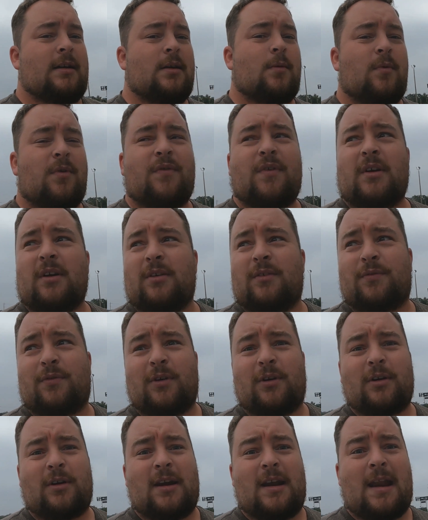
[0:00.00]
you know, we figured
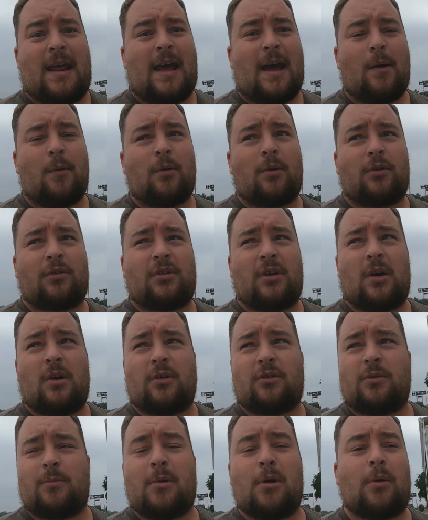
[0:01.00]
for an hour or
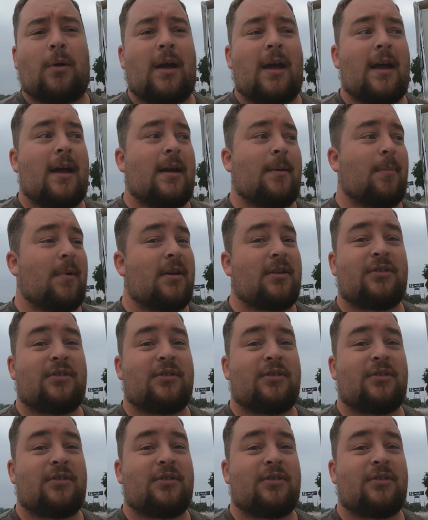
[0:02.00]
so it should be okay.